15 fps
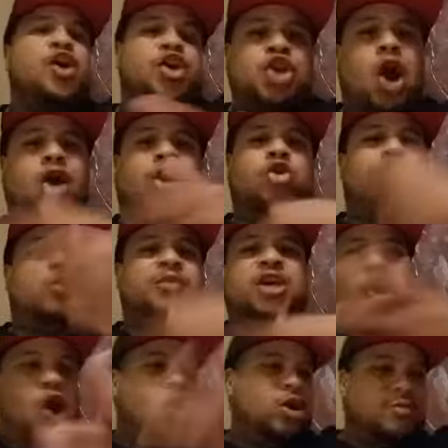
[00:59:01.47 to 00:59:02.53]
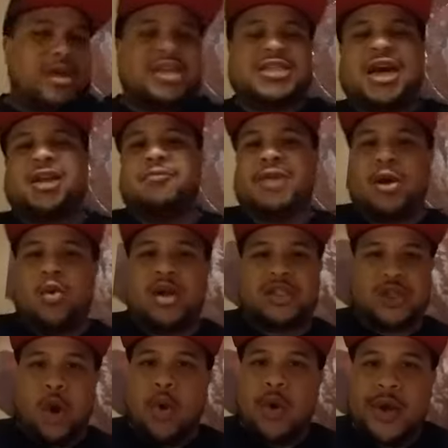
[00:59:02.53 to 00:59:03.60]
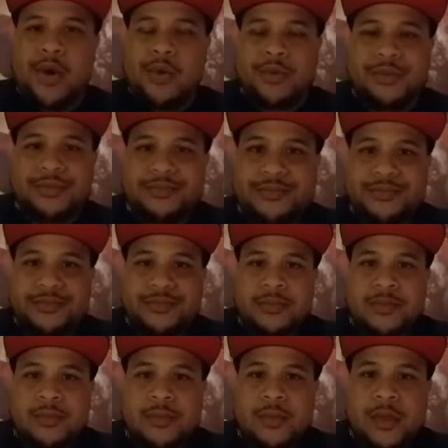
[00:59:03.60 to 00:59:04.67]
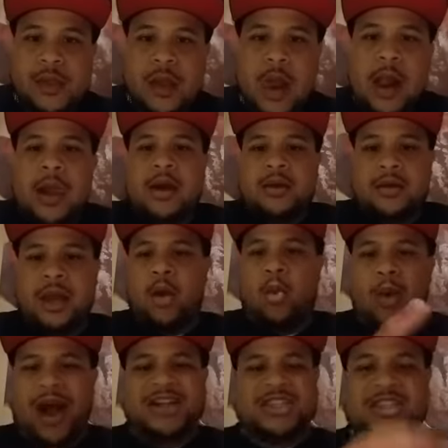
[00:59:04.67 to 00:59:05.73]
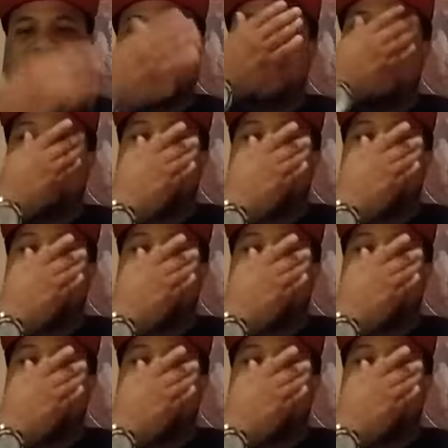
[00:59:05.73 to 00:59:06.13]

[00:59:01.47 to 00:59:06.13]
y'all are going to be calling me, telling me what's going on. Now watch this.